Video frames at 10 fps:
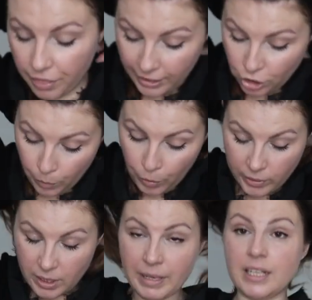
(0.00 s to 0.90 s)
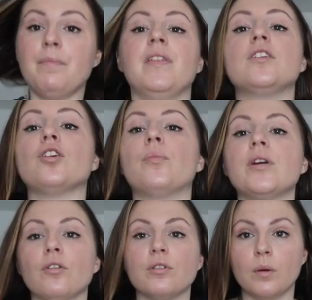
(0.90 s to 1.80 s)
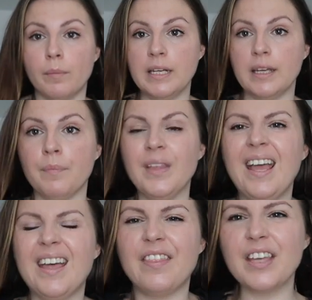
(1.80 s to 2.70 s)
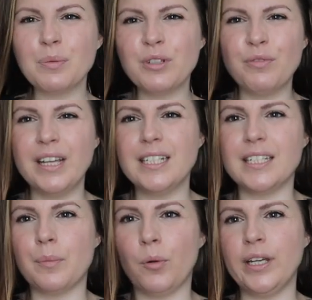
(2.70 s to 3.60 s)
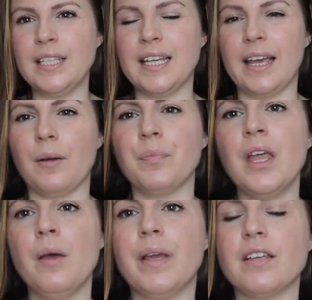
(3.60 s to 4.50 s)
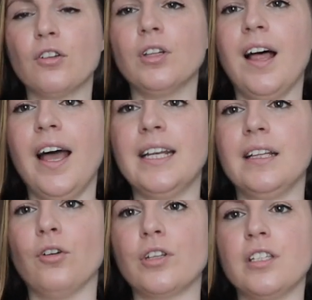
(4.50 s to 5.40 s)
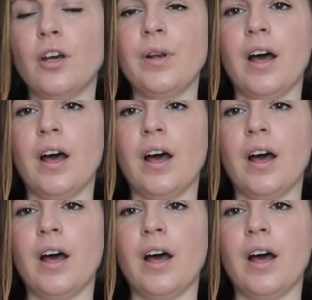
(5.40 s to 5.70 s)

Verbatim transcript: that jumper was a medium, this jumper is also a medium. This was really disappointing because online it looked so